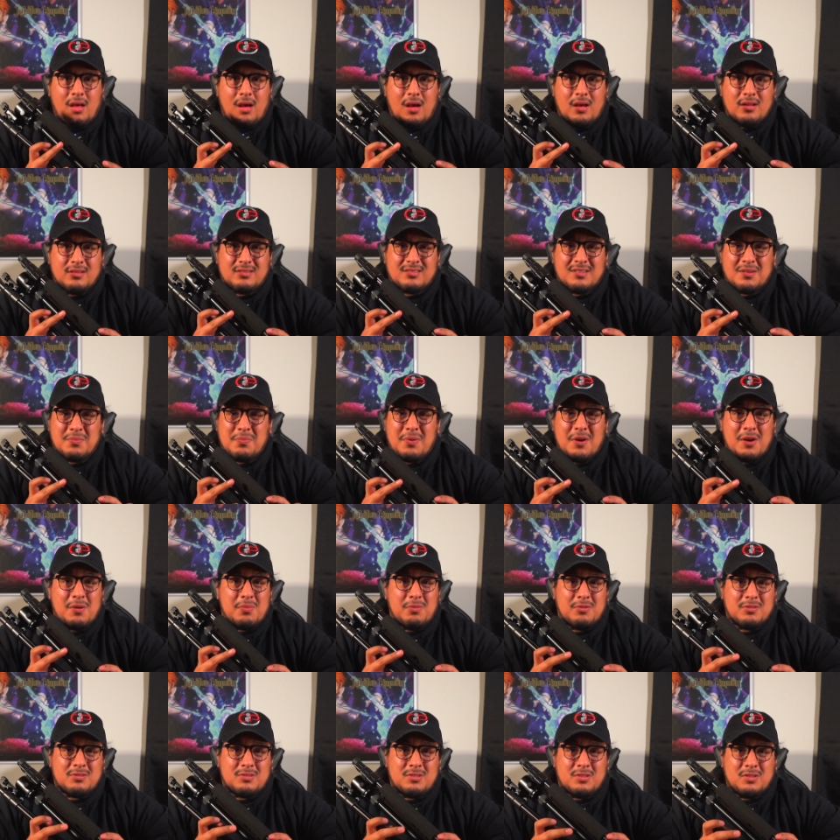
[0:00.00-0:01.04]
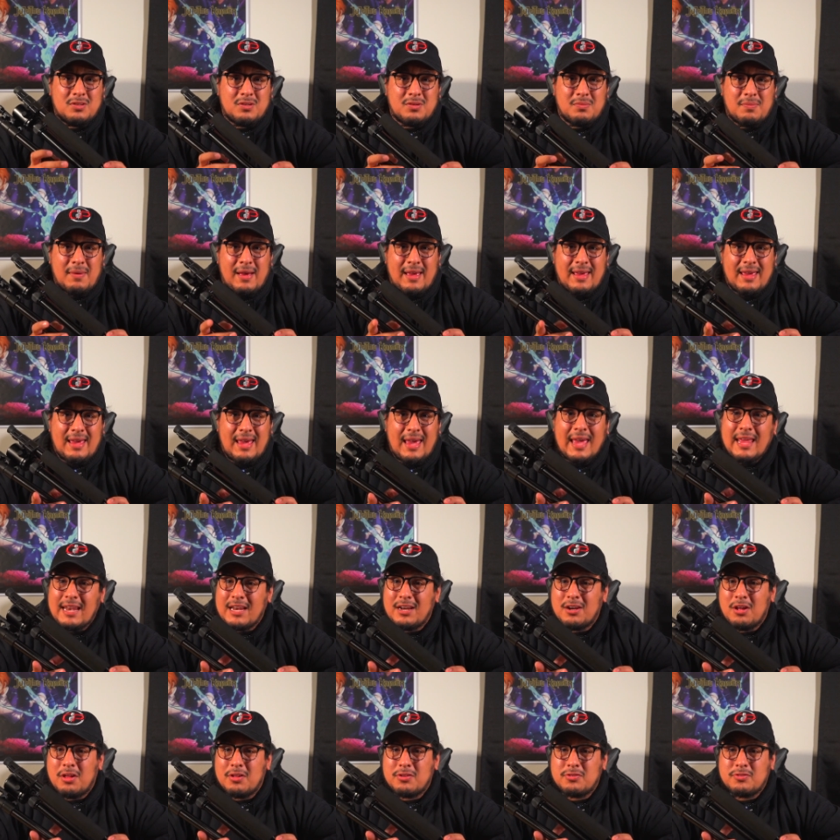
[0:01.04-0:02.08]
Uh, it's comparable to my
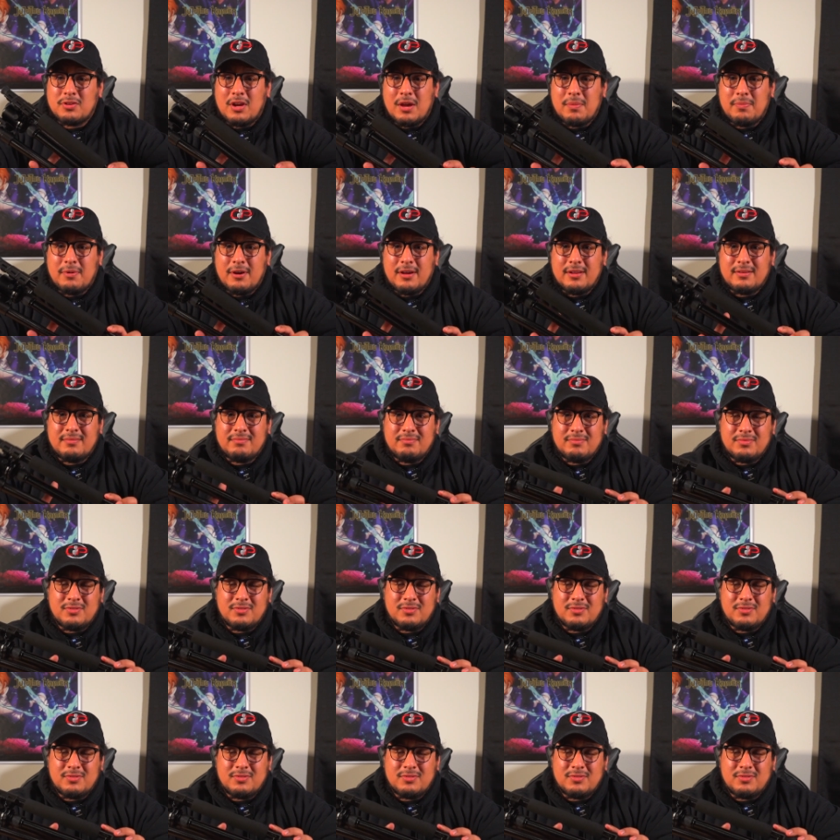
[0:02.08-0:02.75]
$80 tripod.